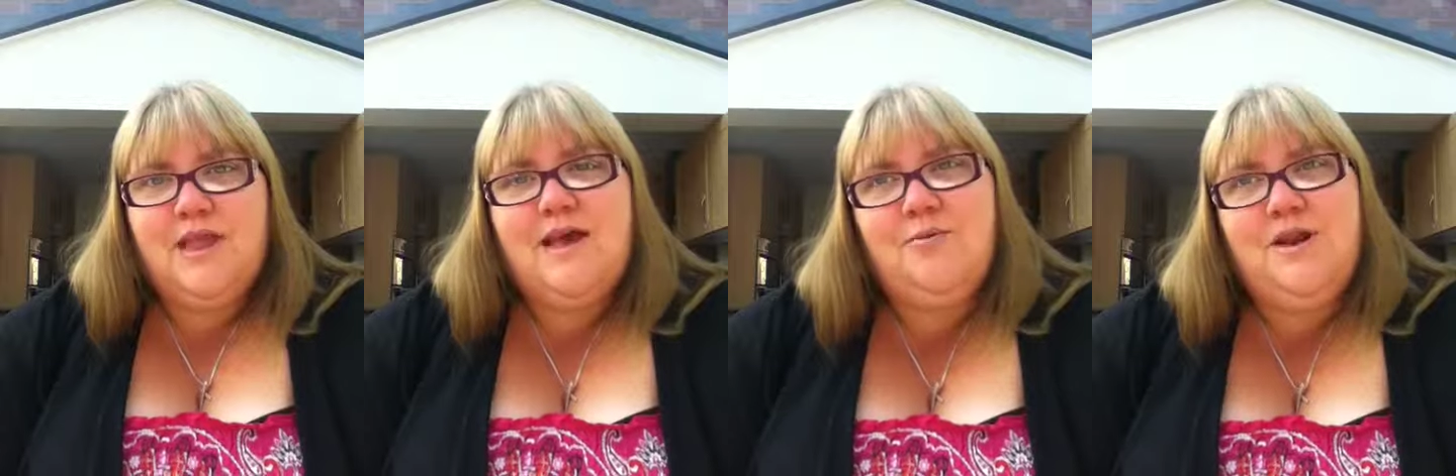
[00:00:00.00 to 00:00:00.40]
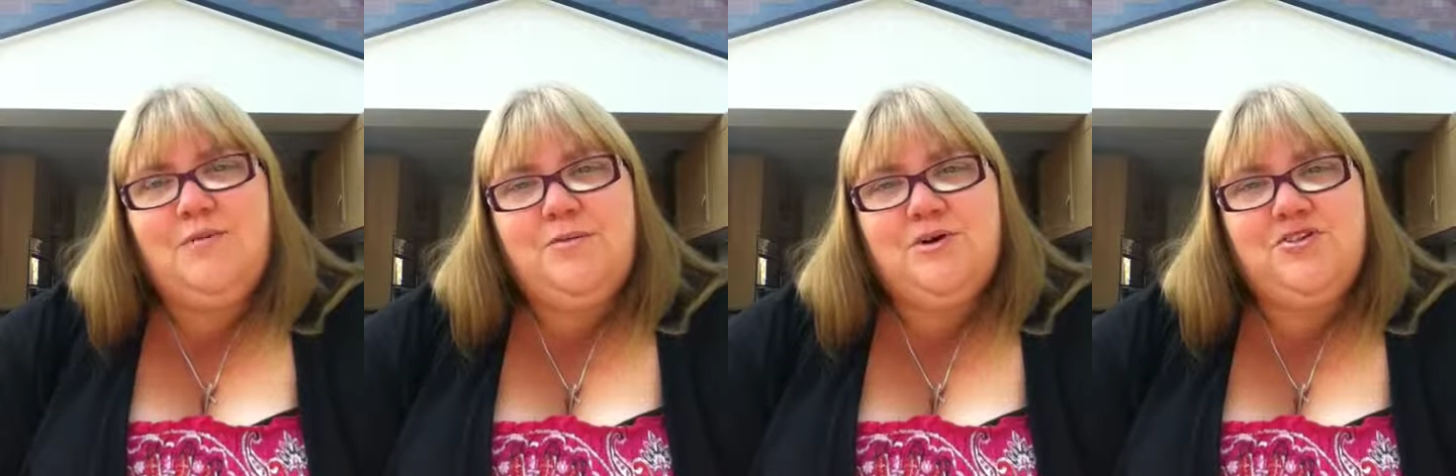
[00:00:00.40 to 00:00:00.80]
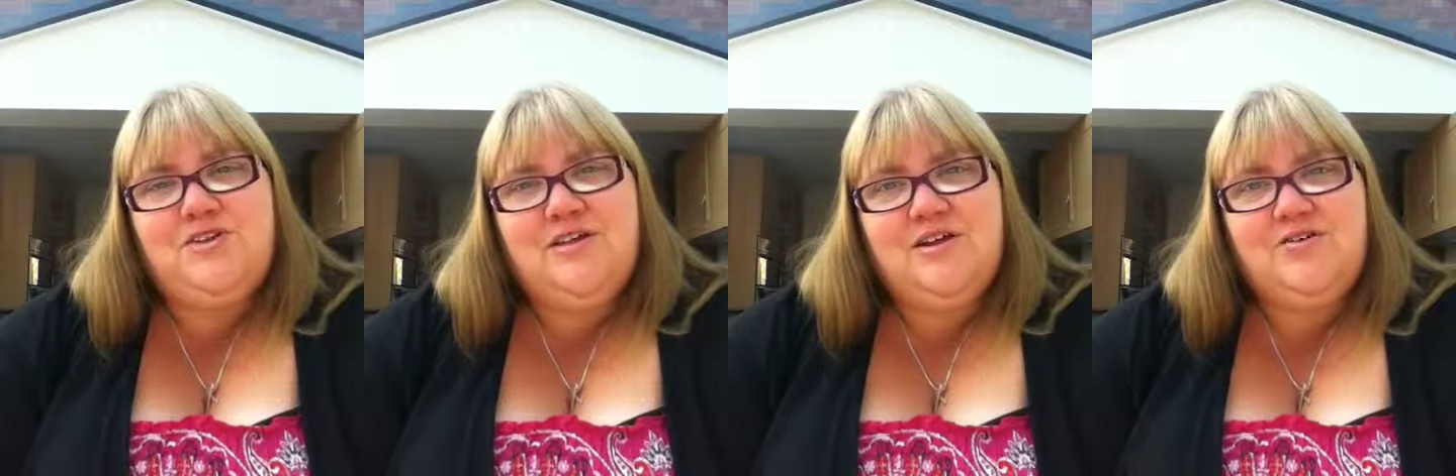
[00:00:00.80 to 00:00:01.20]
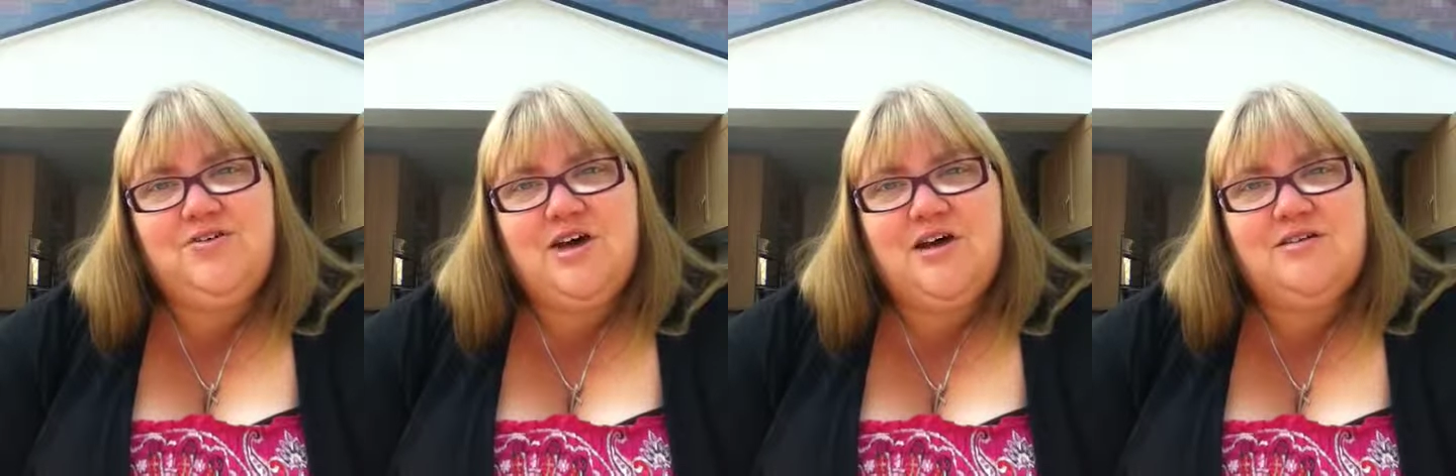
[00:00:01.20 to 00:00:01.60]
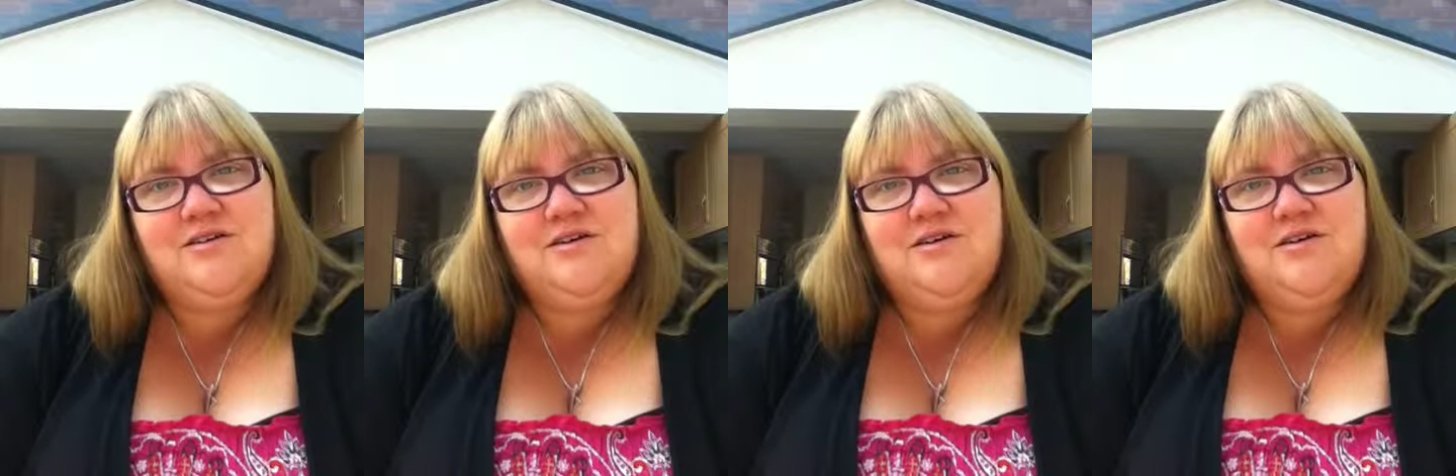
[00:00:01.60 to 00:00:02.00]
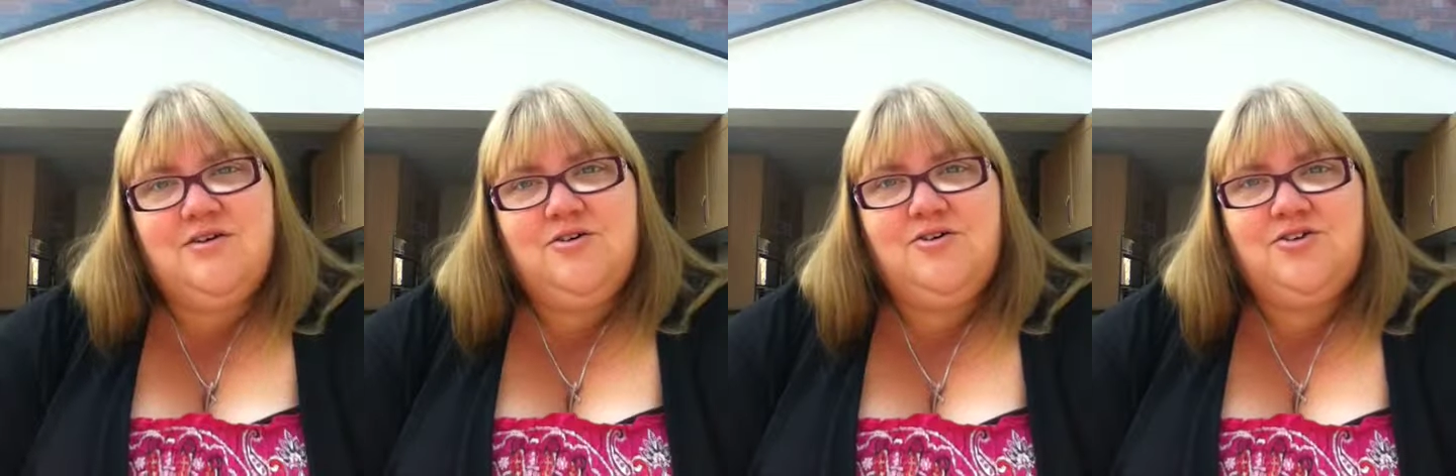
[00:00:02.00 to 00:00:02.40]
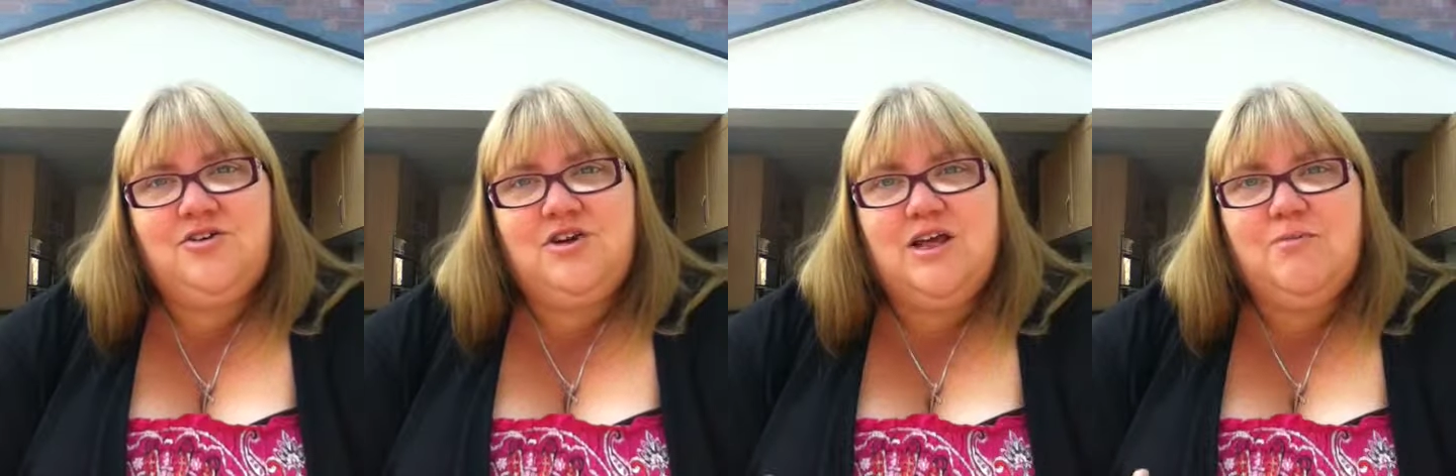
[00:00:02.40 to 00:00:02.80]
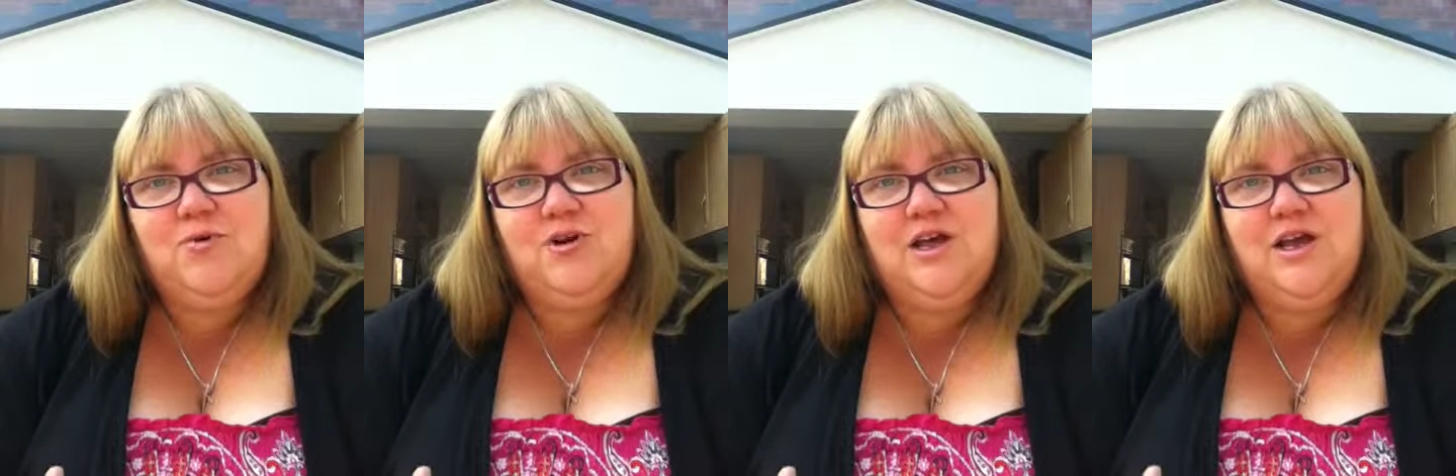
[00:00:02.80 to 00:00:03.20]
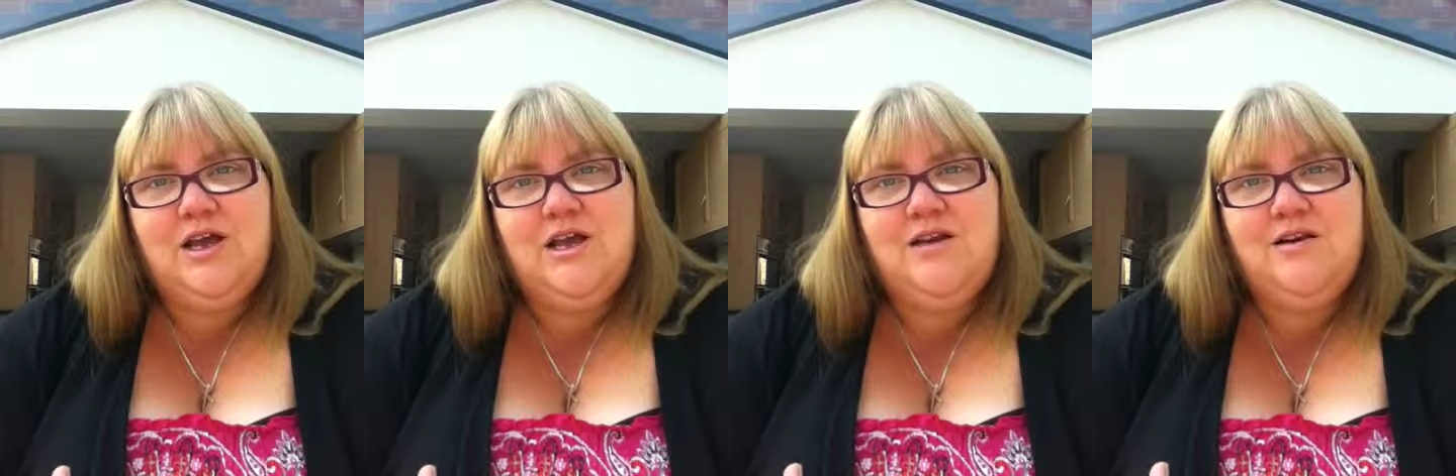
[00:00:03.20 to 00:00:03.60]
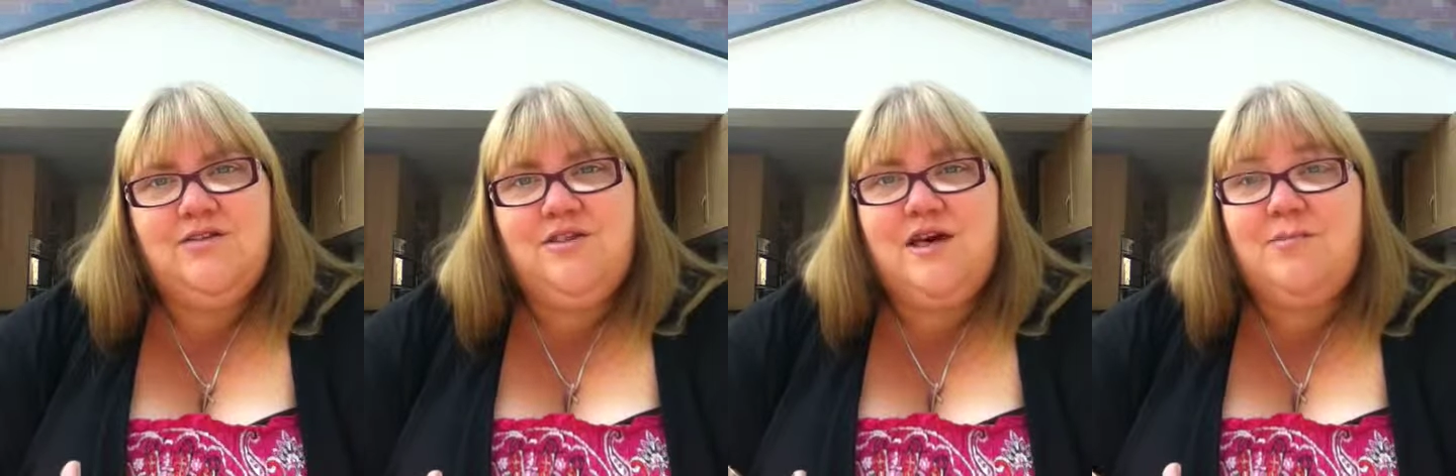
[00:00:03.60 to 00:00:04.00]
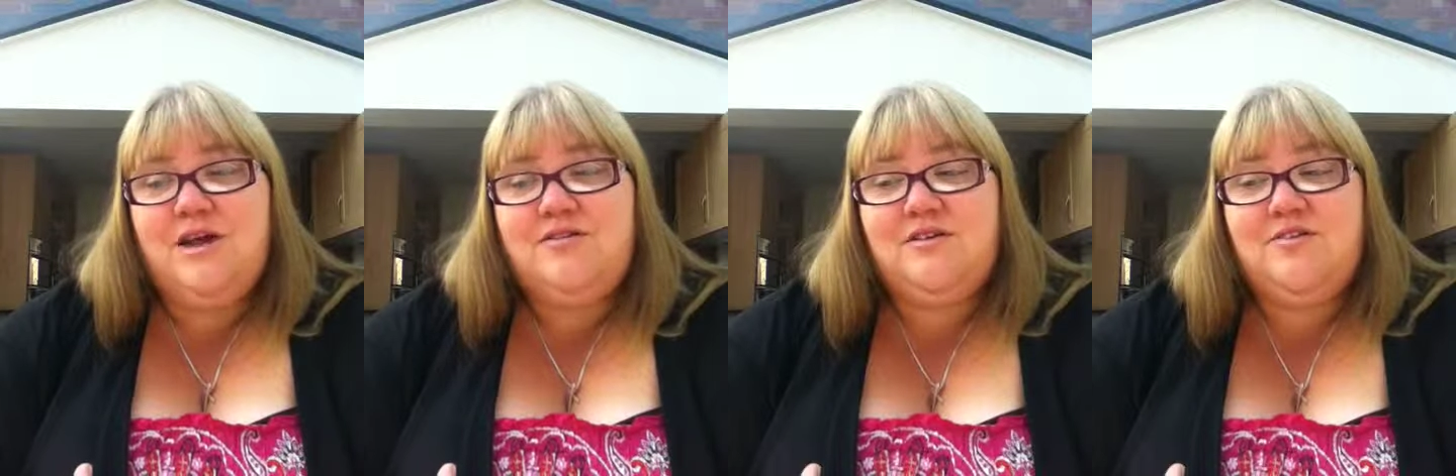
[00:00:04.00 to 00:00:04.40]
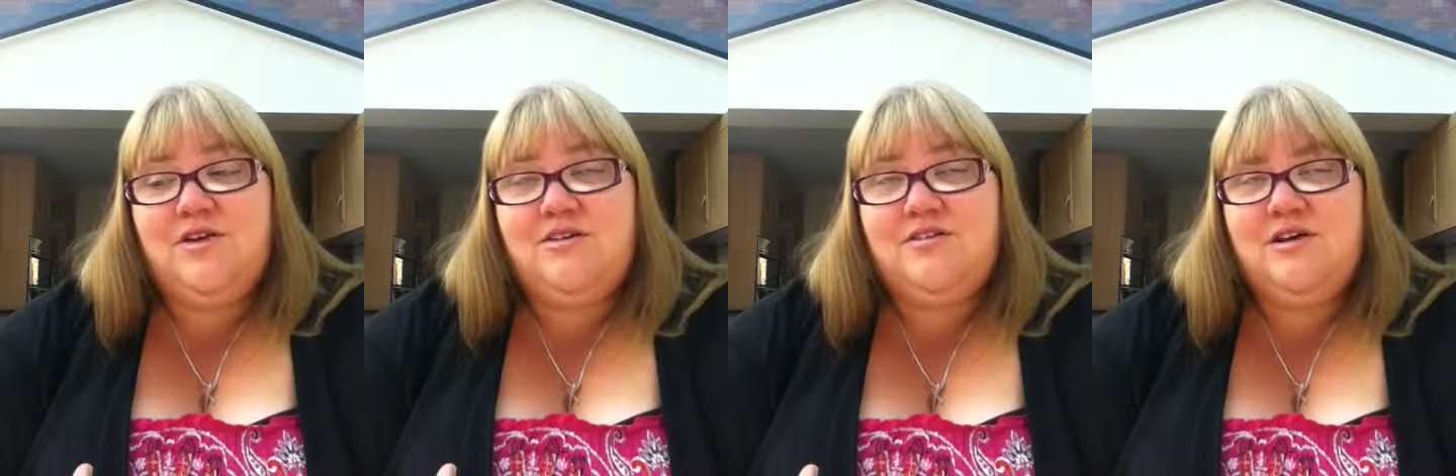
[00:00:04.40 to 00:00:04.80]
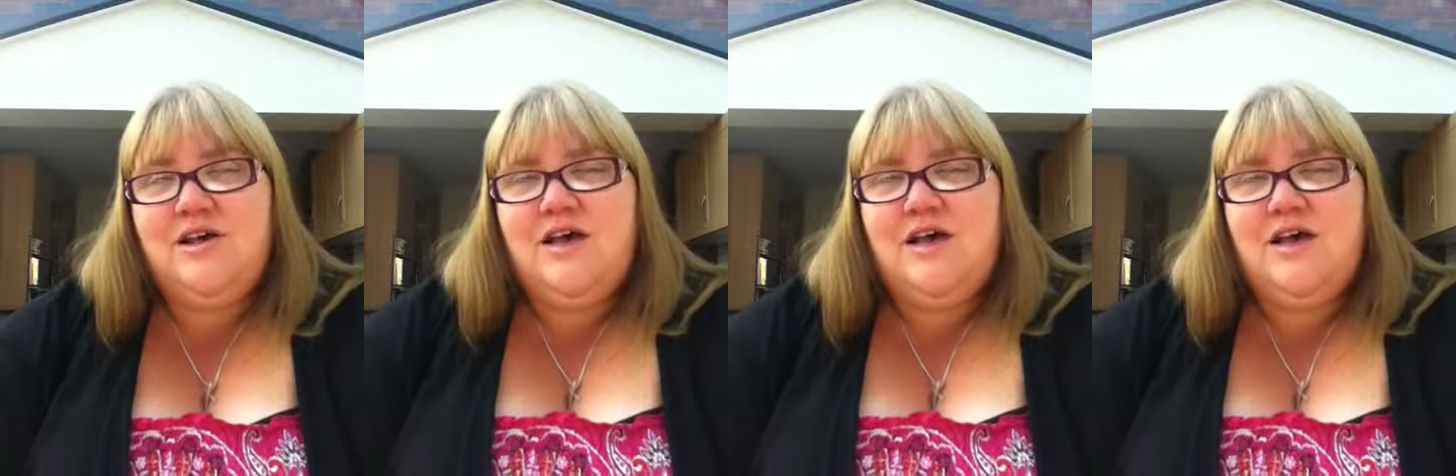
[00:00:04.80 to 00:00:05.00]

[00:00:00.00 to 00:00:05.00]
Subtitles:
How many people can say they do that on a Sunday morning in their main service?